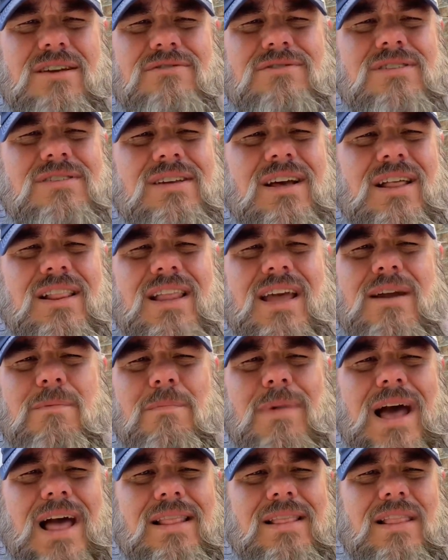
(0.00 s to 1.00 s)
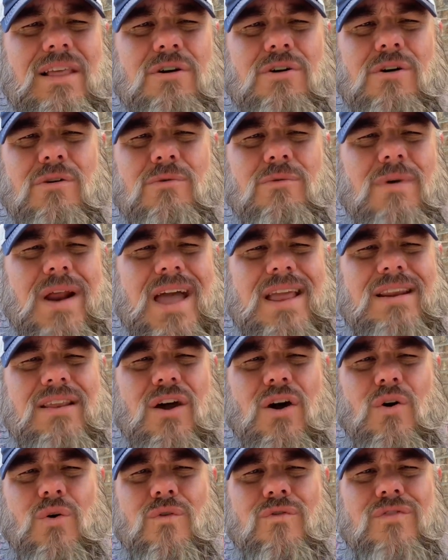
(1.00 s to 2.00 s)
Just click my logo right over